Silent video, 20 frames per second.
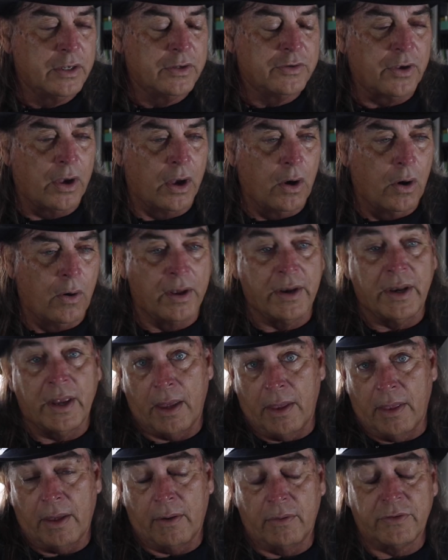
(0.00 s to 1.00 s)
So, and
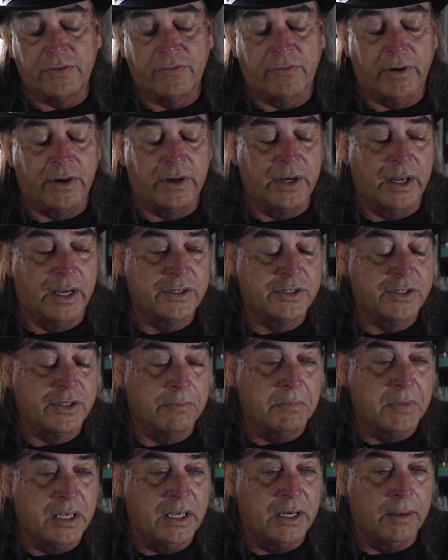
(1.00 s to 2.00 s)
I, it was very nice
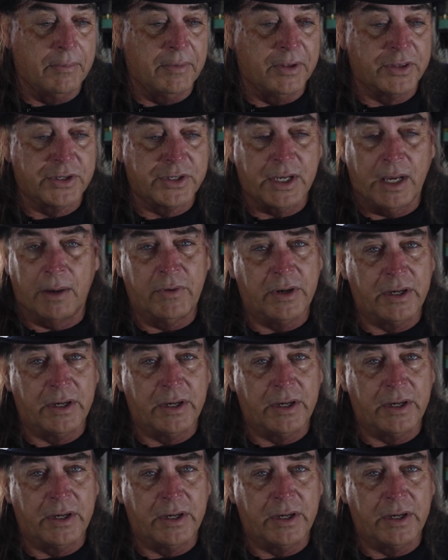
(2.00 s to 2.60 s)
to meet him at the time.